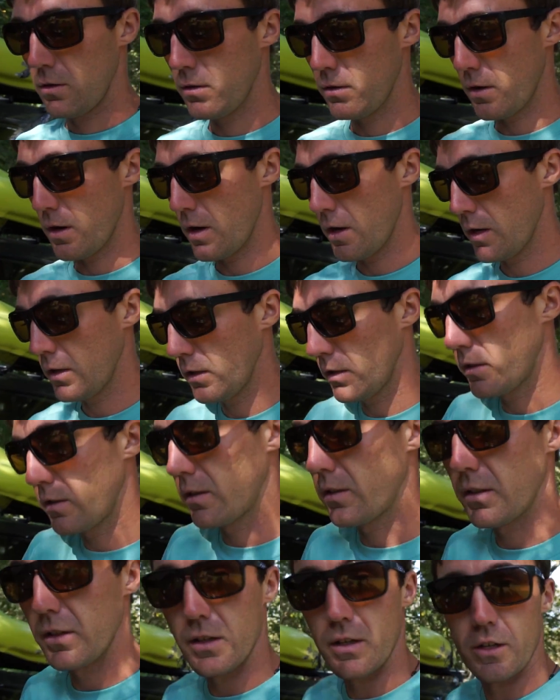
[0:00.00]
Alright,
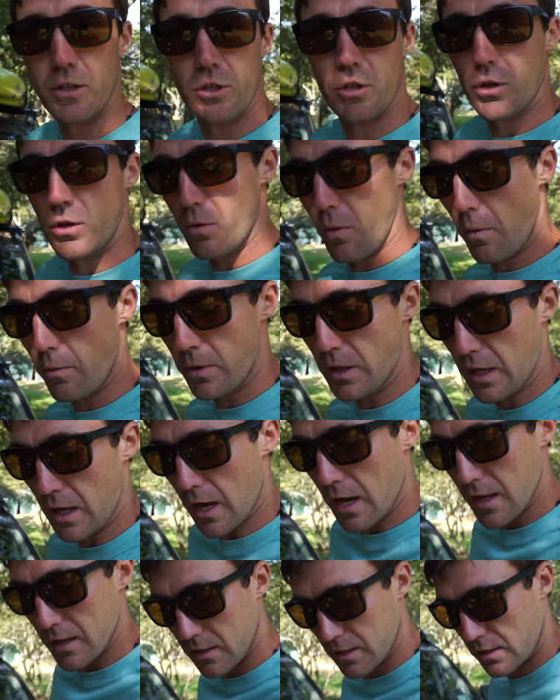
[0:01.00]
let's uh, show you what we
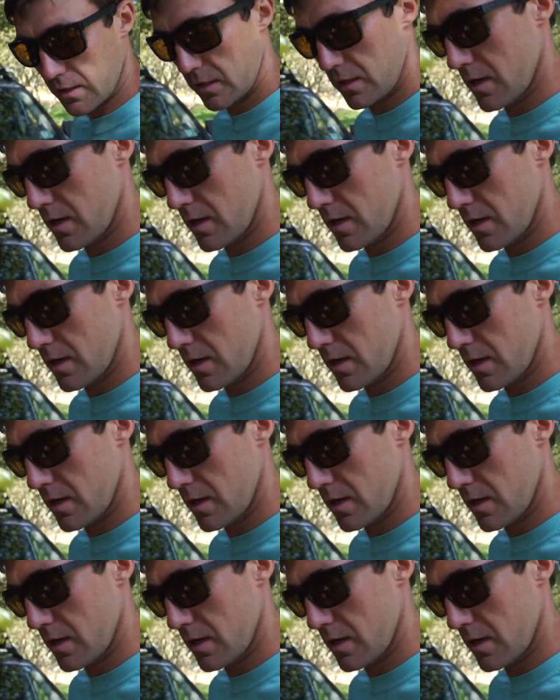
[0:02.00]
got.